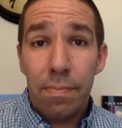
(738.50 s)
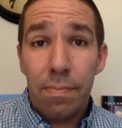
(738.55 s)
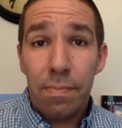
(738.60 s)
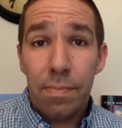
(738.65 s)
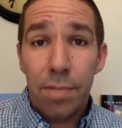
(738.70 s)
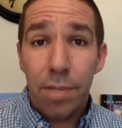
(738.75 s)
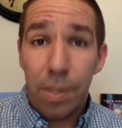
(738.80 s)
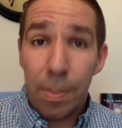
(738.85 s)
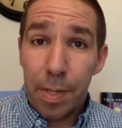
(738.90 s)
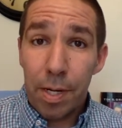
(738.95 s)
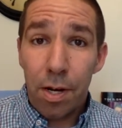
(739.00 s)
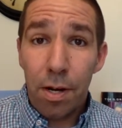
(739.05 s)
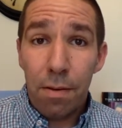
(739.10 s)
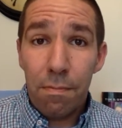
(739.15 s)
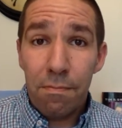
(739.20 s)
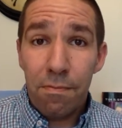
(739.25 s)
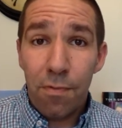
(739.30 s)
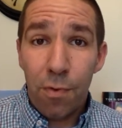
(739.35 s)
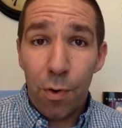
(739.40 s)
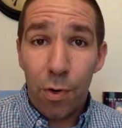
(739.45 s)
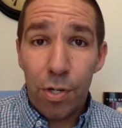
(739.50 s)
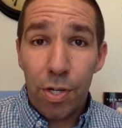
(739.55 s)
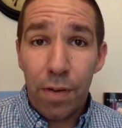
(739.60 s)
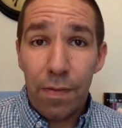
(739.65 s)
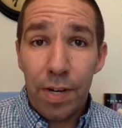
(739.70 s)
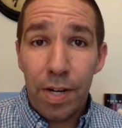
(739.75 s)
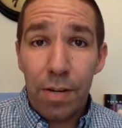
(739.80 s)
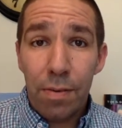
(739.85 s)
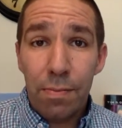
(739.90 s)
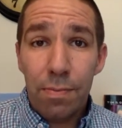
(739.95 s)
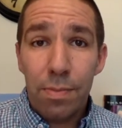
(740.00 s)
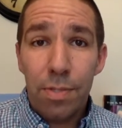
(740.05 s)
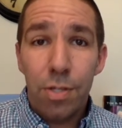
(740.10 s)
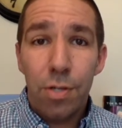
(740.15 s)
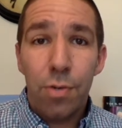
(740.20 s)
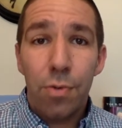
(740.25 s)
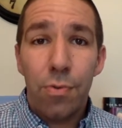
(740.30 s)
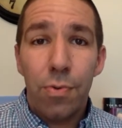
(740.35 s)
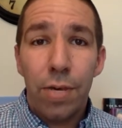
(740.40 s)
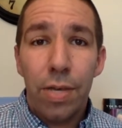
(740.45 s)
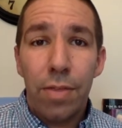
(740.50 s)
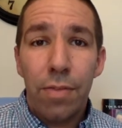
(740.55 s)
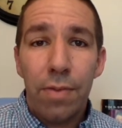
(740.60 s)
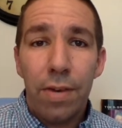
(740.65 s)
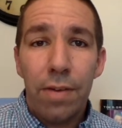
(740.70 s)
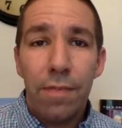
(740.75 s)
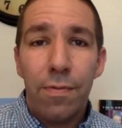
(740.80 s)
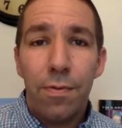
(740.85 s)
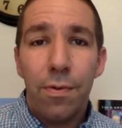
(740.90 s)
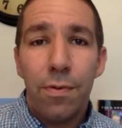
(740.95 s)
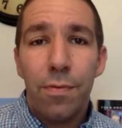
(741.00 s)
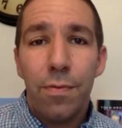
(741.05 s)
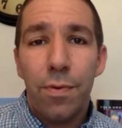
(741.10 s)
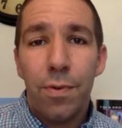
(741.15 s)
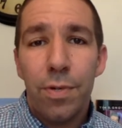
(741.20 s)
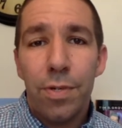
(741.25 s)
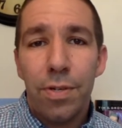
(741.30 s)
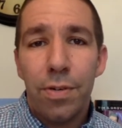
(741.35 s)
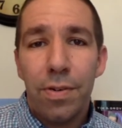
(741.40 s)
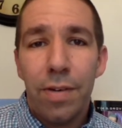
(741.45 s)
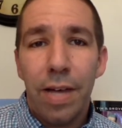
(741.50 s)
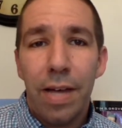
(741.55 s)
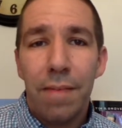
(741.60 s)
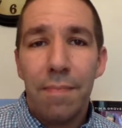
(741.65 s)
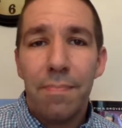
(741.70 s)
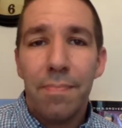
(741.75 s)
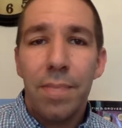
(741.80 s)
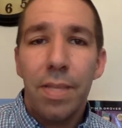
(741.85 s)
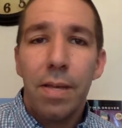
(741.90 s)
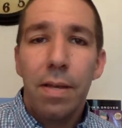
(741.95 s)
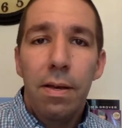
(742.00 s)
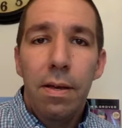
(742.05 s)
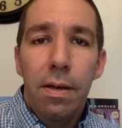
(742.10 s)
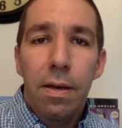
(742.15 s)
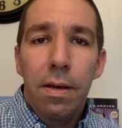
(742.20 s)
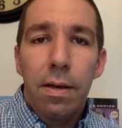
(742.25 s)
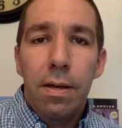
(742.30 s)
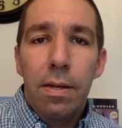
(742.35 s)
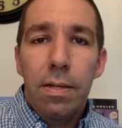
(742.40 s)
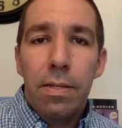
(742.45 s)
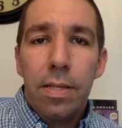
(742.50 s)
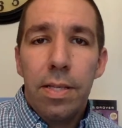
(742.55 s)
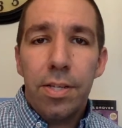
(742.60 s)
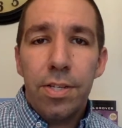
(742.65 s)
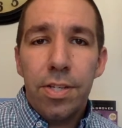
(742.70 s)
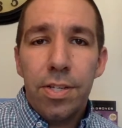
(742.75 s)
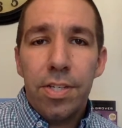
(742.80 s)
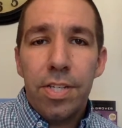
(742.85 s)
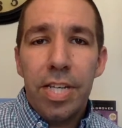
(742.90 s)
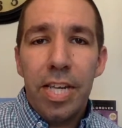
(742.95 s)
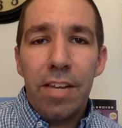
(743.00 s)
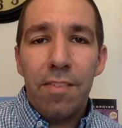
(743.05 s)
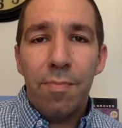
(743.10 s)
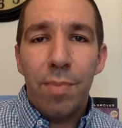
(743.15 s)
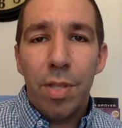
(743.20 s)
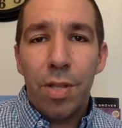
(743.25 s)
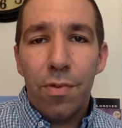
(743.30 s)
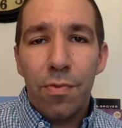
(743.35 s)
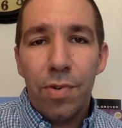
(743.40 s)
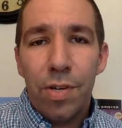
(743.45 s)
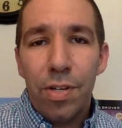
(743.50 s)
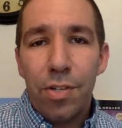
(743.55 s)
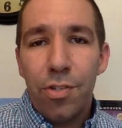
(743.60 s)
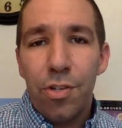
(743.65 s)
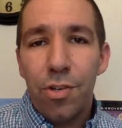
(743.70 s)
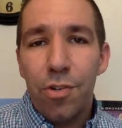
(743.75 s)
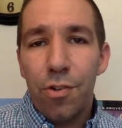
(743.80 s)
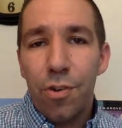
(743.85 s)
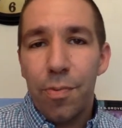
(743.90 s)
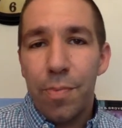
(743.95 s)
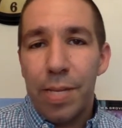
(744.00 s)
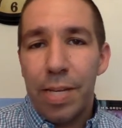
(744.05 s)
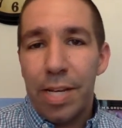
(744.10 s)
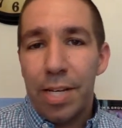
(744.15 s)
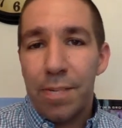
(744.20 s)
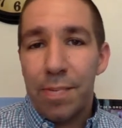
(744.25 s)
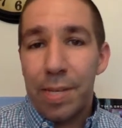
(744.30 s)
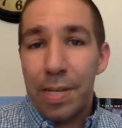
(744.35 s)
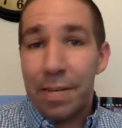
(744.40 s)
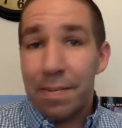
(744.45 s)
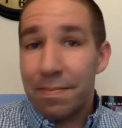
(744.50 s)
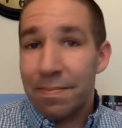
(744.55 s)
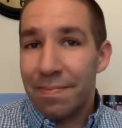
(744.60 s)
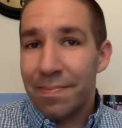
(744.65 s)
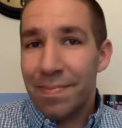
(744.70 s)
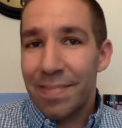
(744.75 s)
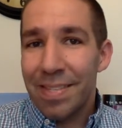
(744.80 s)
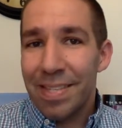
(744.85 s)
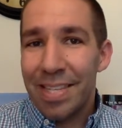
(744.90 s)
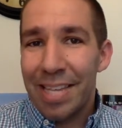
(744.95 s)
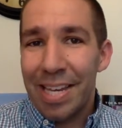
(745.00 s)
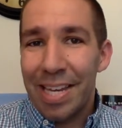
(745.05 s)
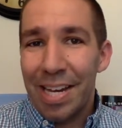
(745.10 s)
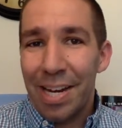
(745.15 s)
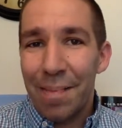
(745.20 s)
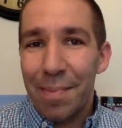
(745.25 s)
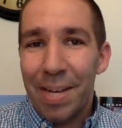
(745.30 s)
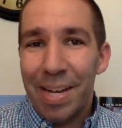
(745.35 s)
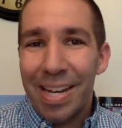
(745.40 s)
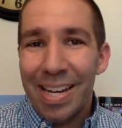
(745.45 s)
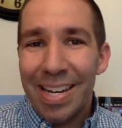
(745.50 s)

So give me a call 470-233-4409. This is Steve Malone Realty Group, EXP. Take care. Bye.